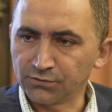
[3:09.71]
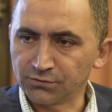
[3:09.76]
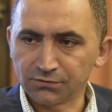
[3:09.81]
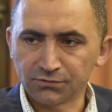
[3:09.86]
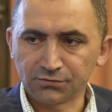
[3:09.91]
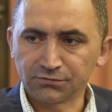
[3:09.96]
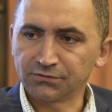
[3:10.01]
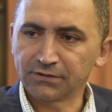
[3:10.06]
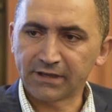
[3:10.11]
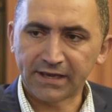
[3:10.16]

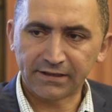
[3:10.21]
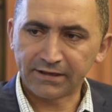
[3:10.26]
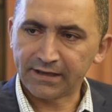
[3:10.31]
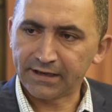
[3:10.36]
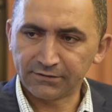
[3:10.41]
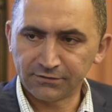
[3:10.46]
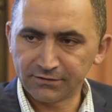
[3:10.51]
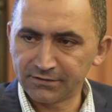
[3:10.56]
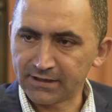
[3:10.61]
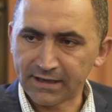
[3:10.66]
or
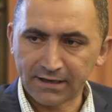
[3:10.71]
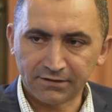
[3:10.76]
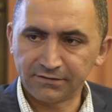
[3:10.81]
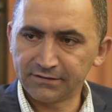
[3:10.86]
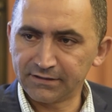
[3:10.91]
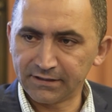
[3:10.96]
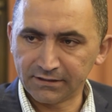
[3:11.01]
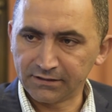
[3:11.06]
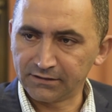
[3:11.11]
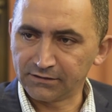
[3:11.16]
how do
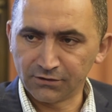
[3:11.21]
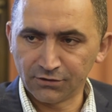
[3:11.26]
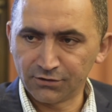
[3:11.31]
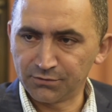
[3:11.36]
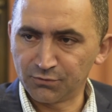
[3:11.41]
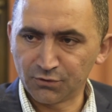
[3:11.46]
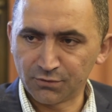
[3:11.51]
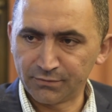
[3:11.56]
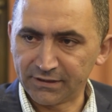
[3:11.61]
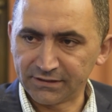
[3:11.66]
they
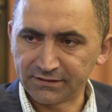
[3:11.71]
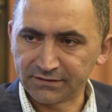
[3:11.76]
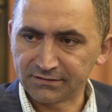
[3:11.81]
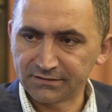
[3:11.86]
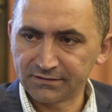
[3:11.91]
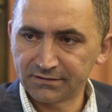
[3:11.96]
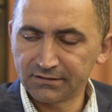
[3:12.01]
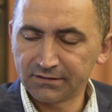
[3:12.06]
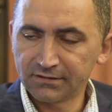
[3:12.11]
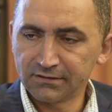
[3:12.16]
learn more about
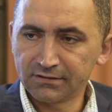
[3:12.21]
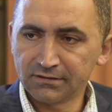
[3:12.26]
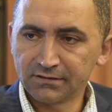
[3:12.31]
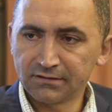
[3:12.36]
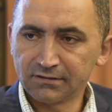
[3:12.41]
this?